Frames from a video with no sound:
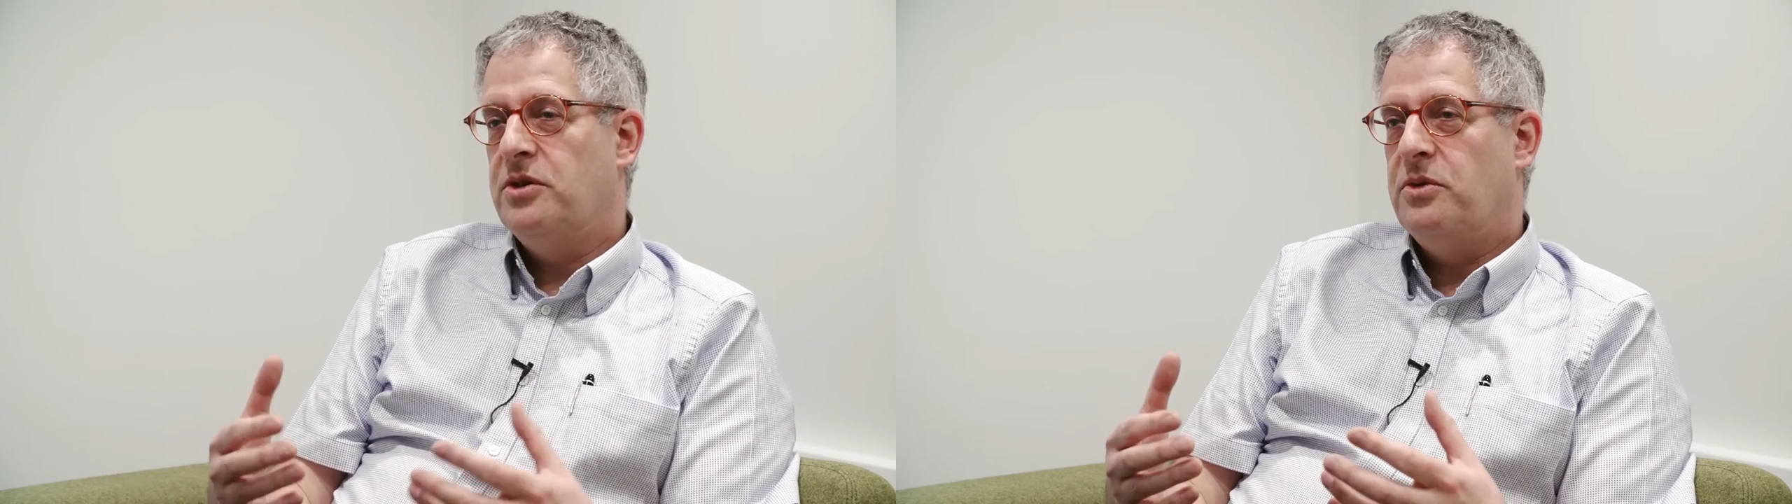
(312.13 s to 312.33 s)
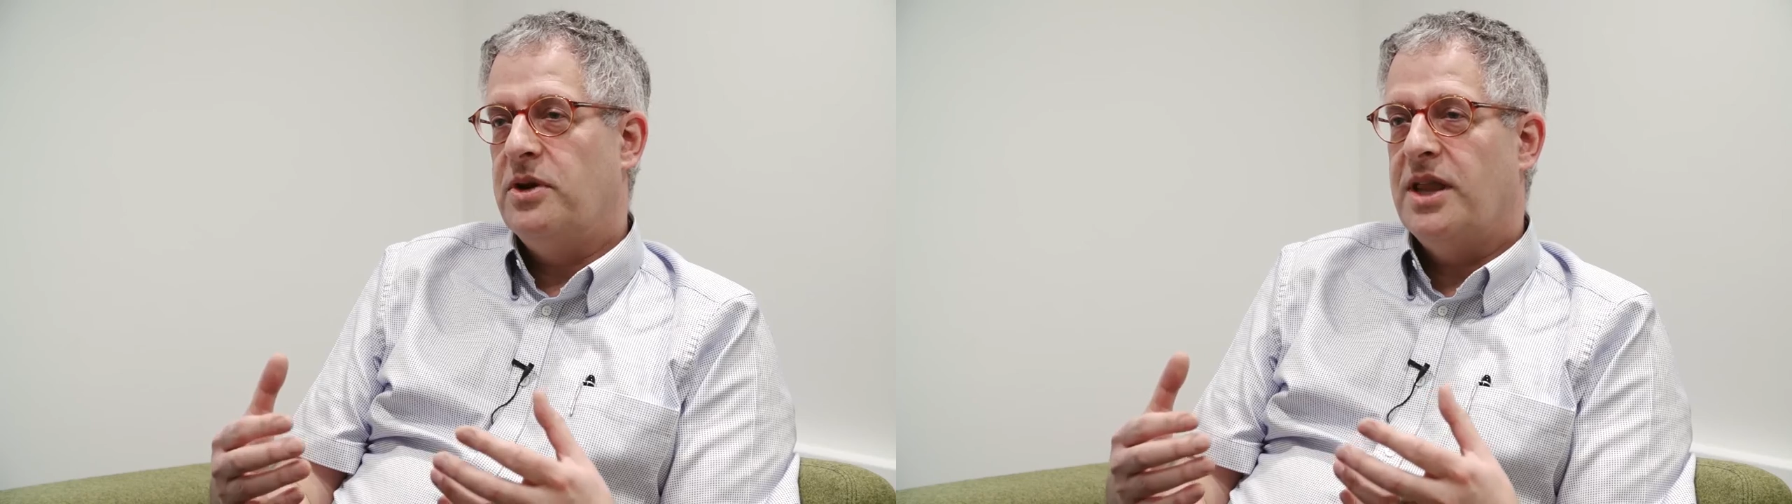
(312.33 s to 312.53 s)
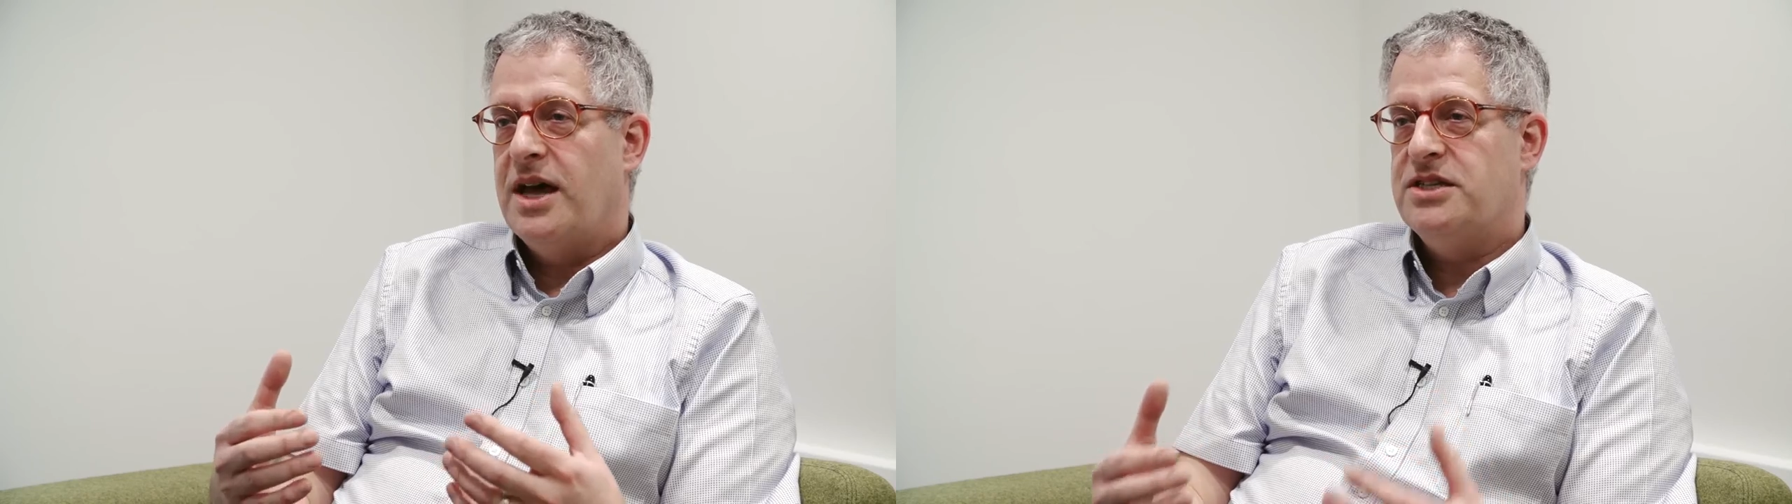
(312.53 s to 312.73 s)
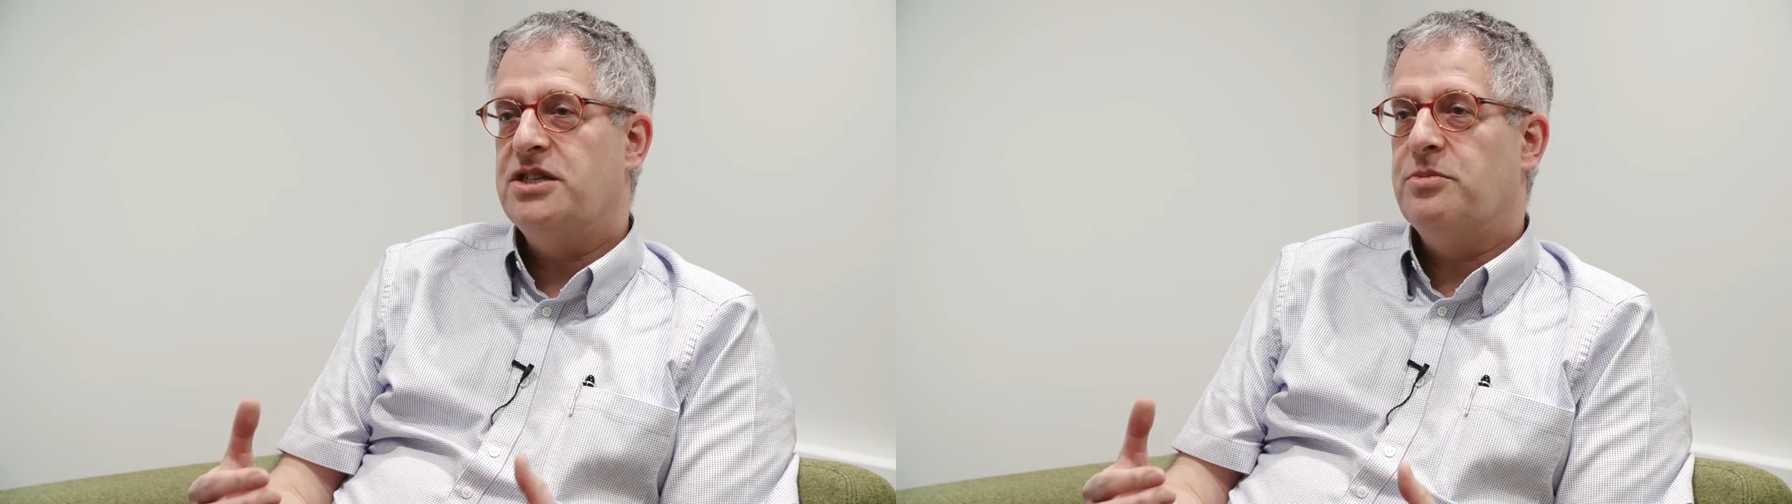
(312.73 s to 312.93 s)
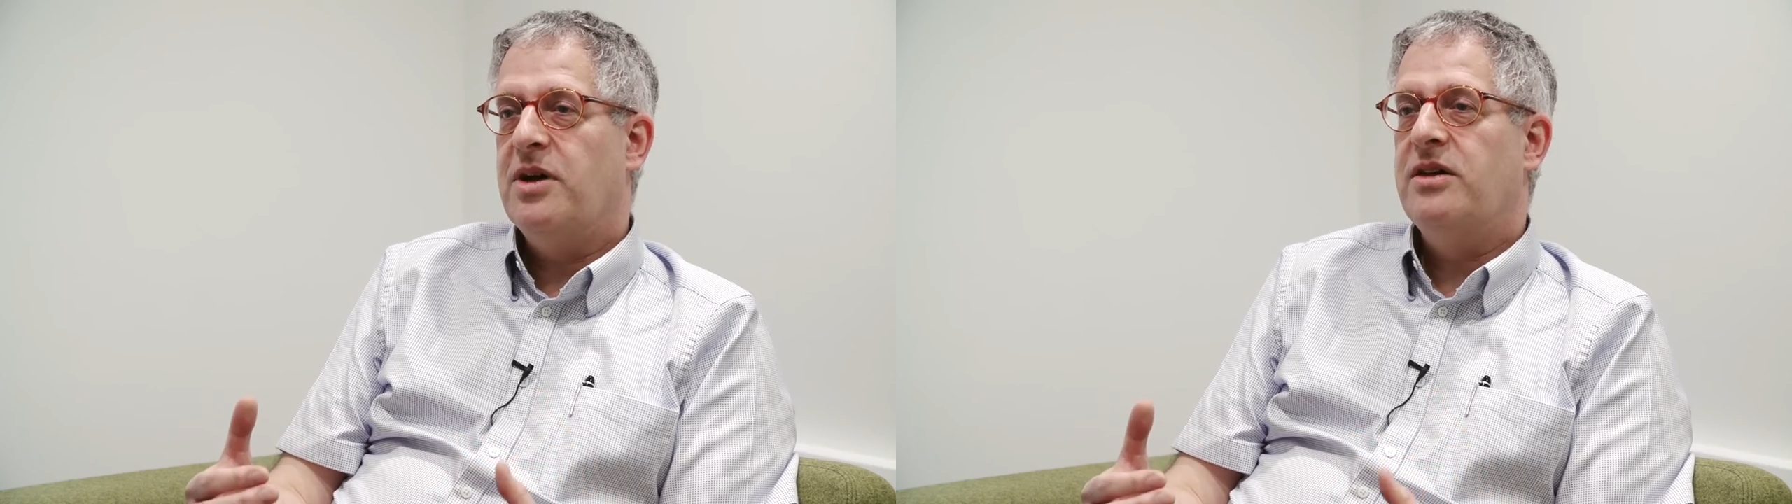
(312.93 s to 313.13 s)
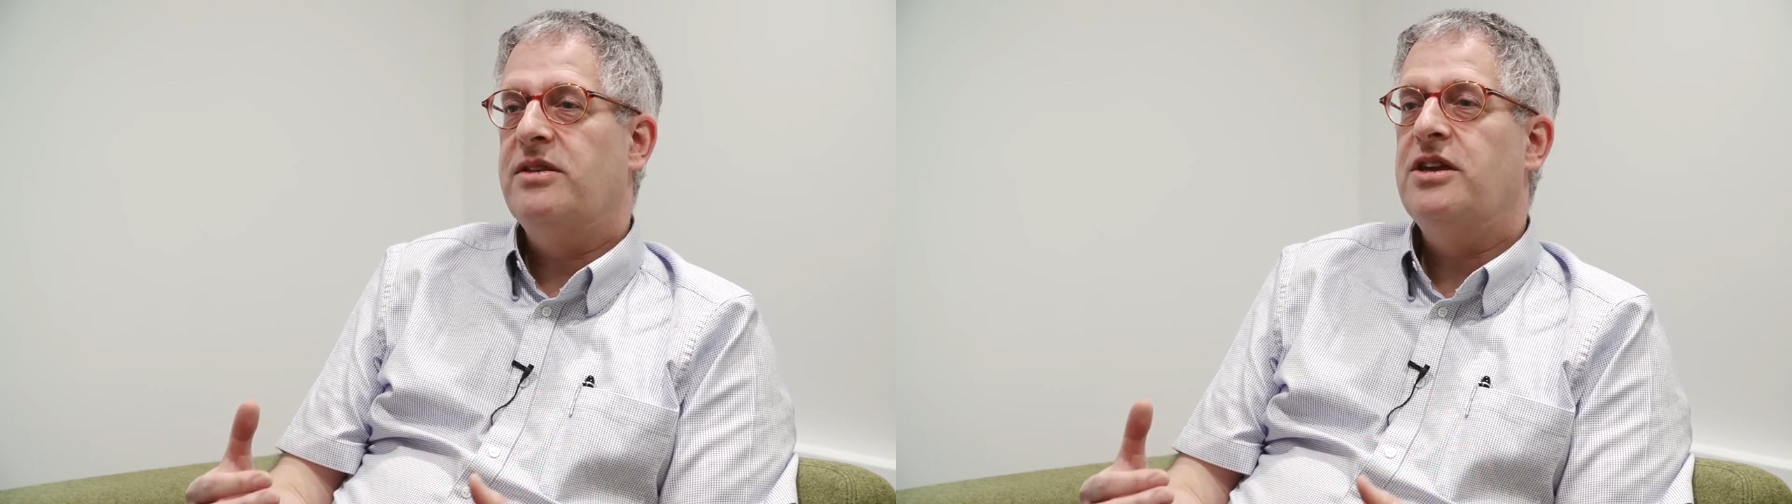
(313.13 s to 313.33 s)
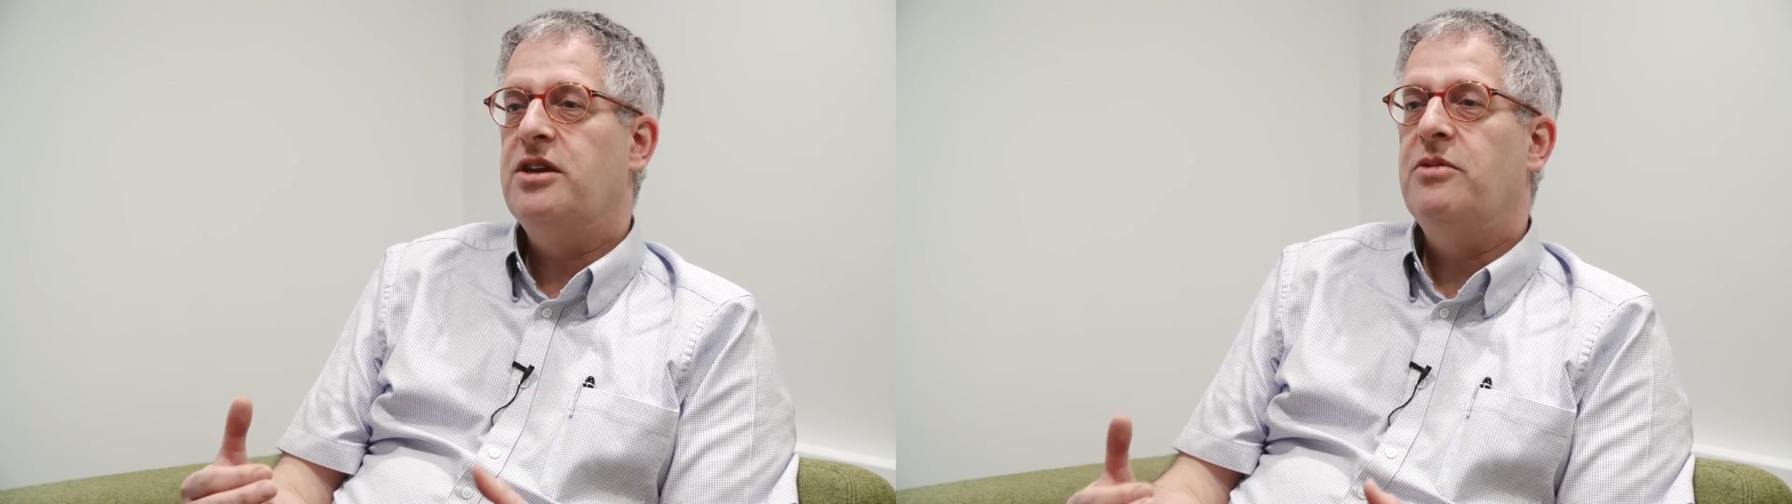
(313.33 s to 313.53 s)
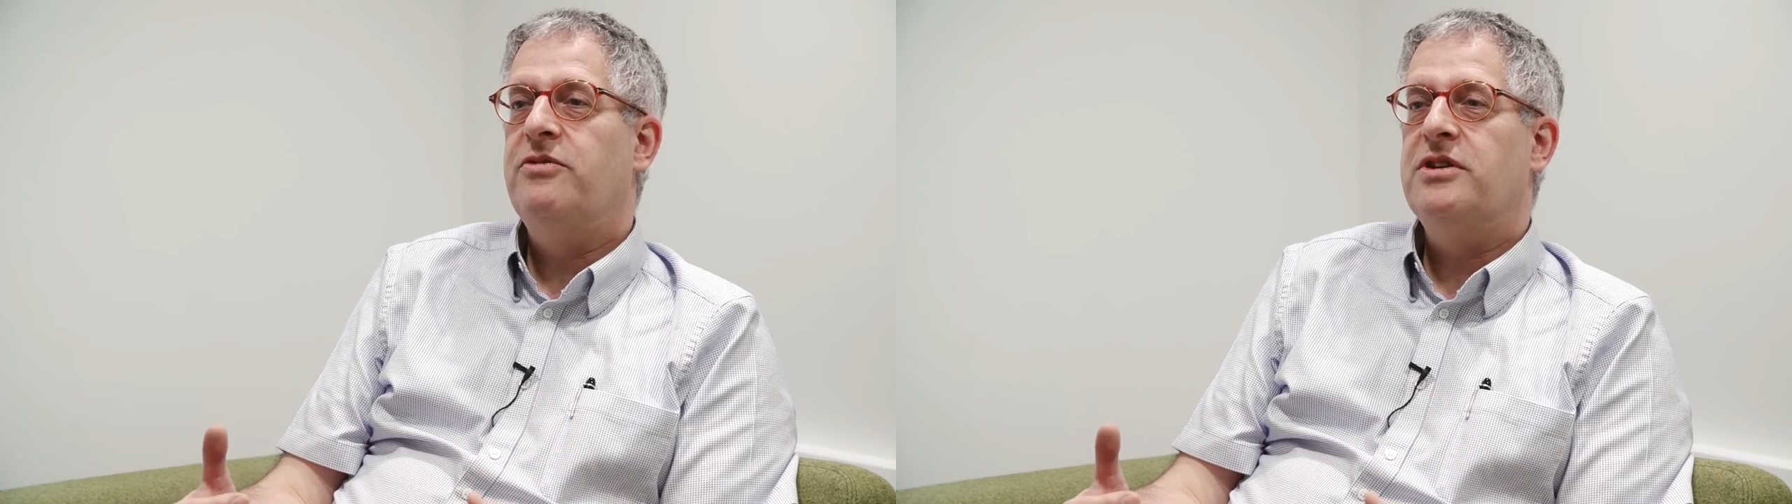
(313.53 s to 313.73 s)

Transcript: we're licensed by the Human